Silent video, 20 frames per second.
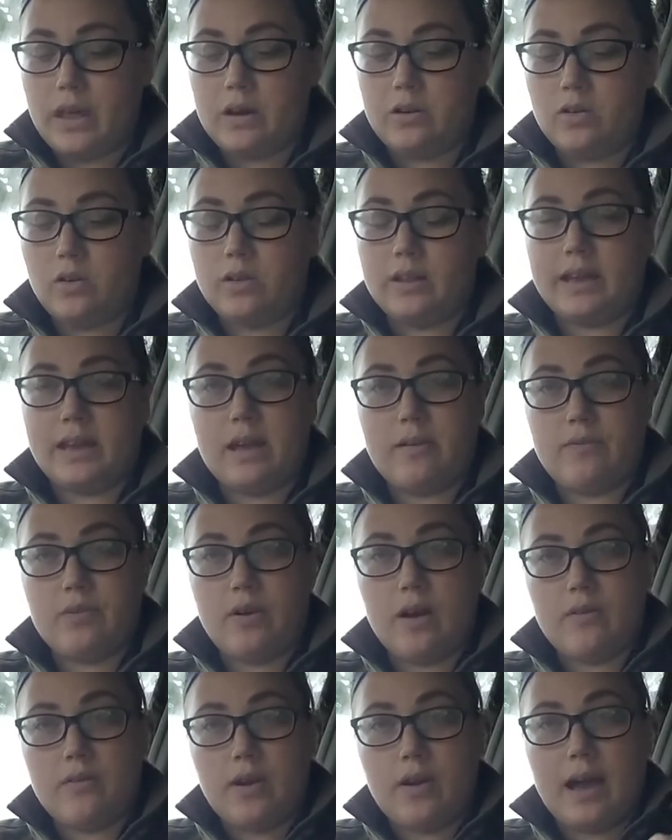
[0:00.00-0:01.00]
I don't know, like, have
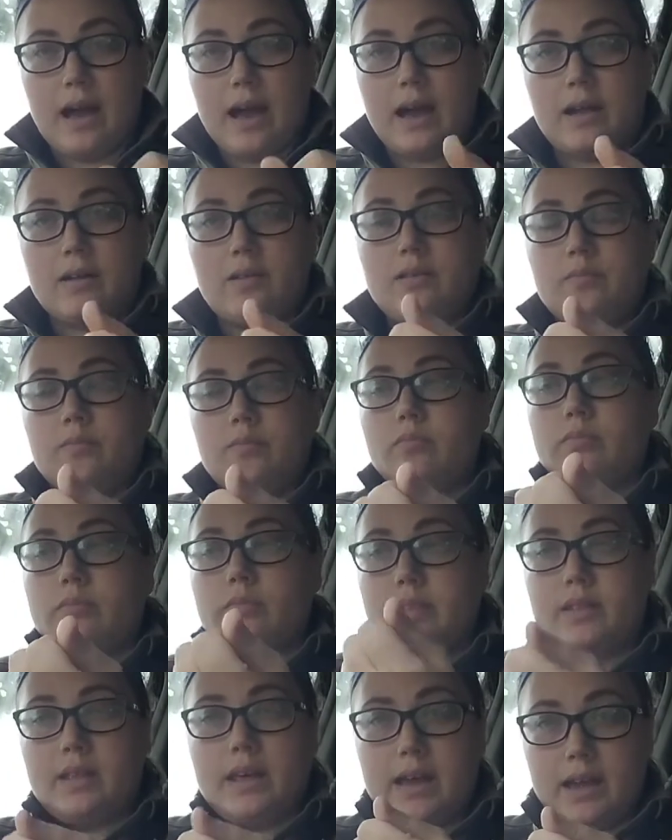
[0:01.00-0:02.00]
you ever had
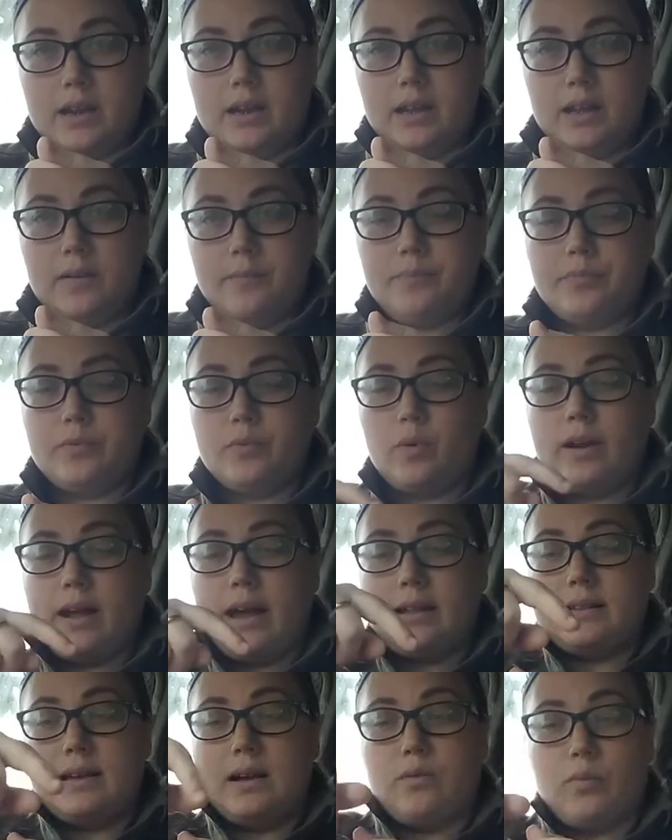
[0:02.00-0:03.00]
candy where it
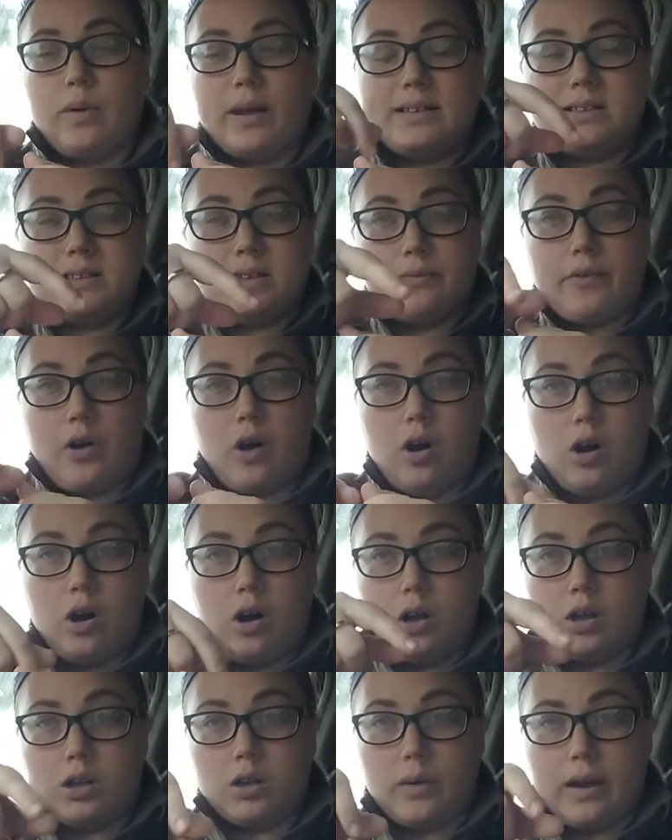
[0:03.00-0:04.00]
had that red stuff
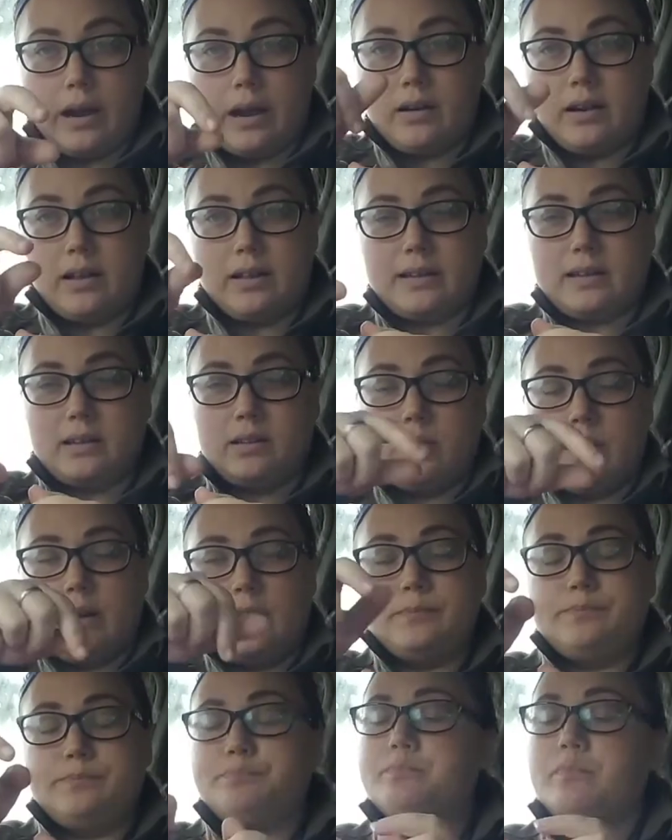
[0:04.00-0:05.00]
all around it, like the
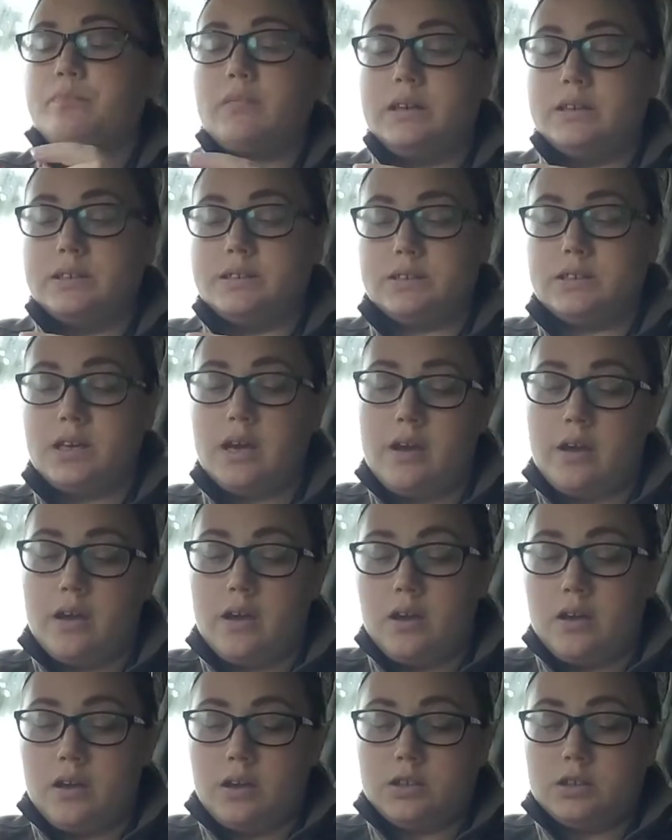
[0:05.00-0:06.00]
red?
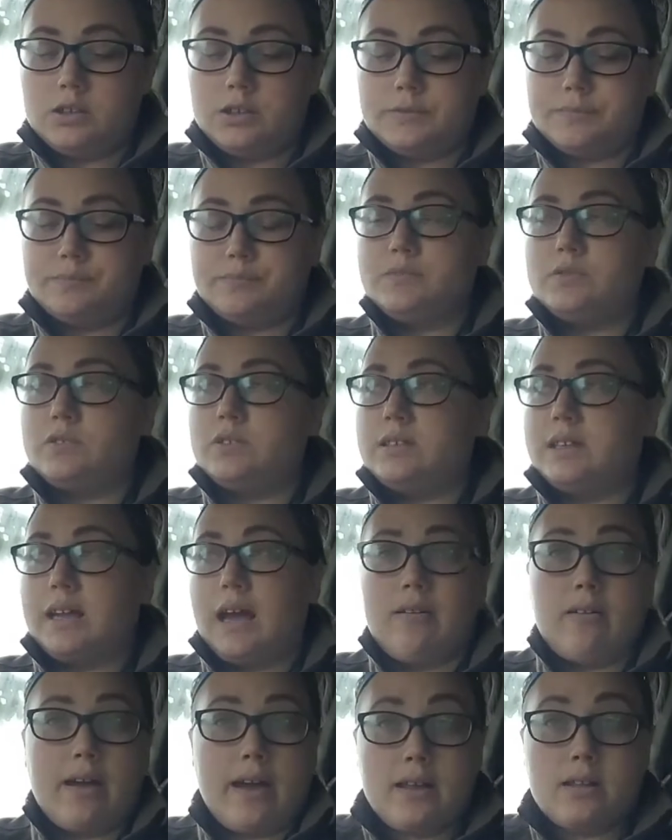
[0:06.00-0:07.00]
Let's
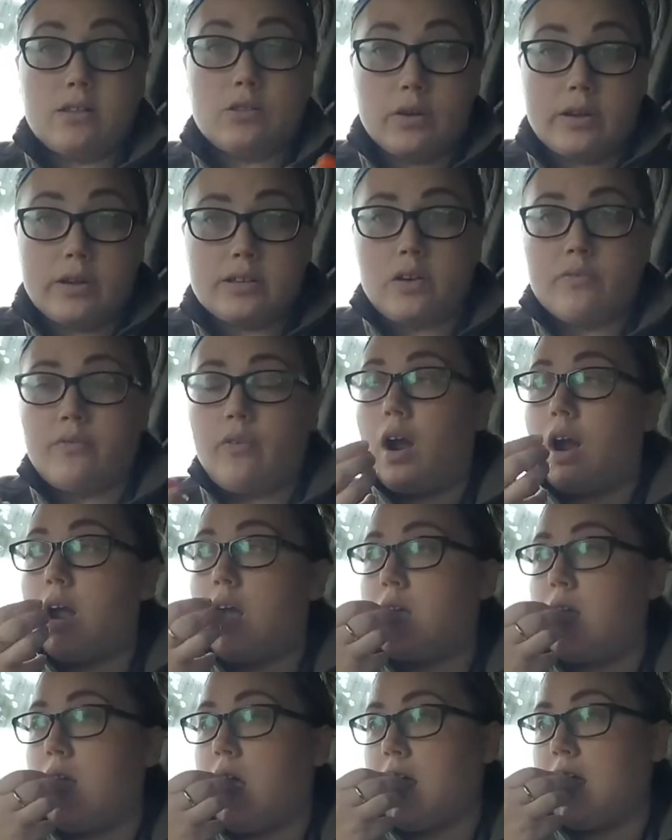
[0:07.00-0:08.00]
see. I ate 3 so far,
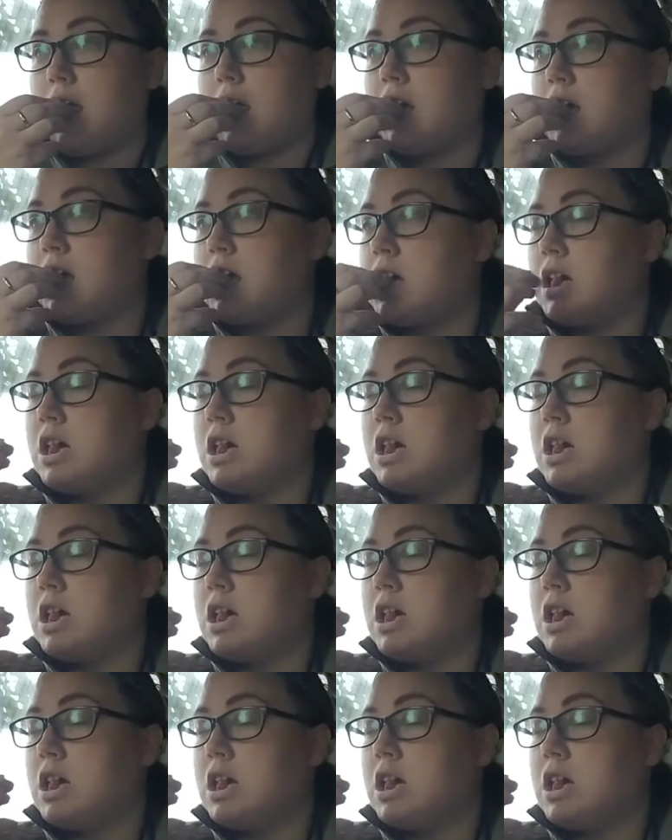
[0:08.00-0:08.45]
so let's see.